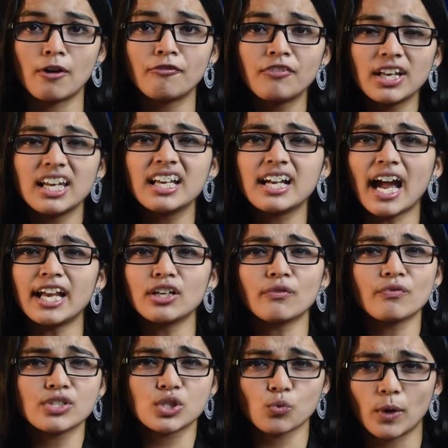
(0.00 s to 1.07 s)
feeling kind of
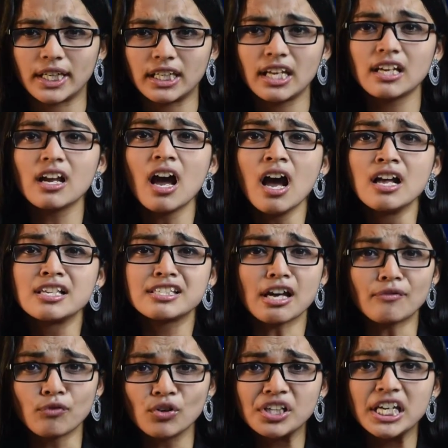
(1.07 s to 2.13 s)
a sweating,
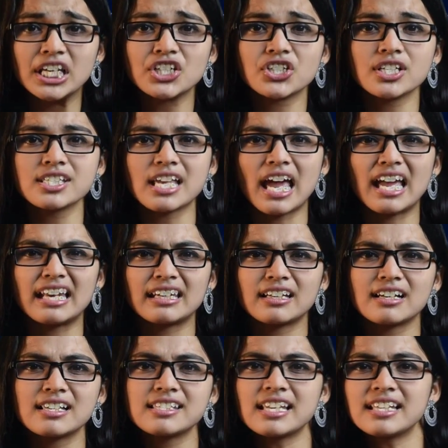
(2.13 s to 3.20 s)
suffocations and
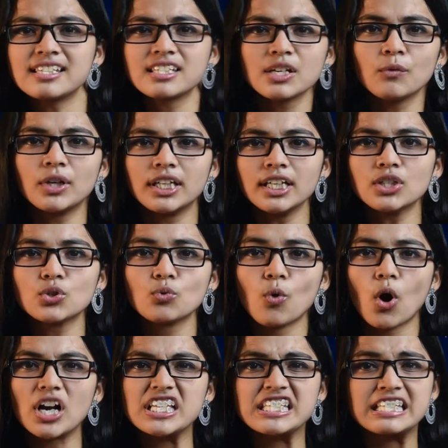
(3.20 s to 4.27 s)
sensitivity
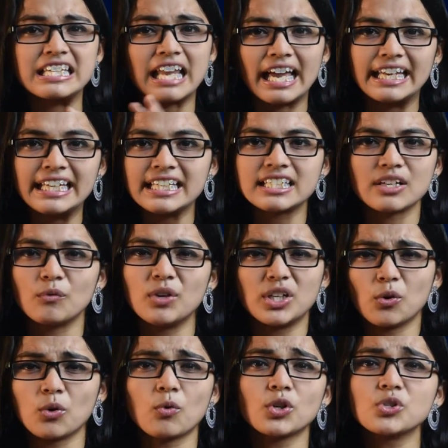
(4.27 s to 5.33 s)
towards light. We
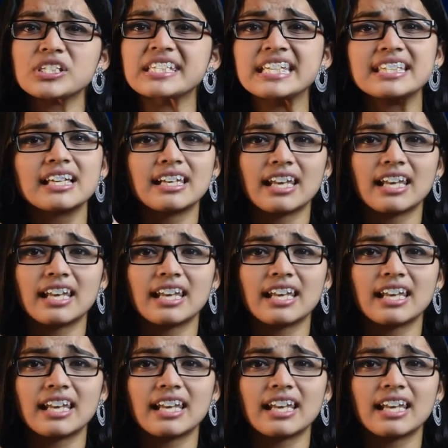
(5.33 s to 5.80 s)
don't want to see the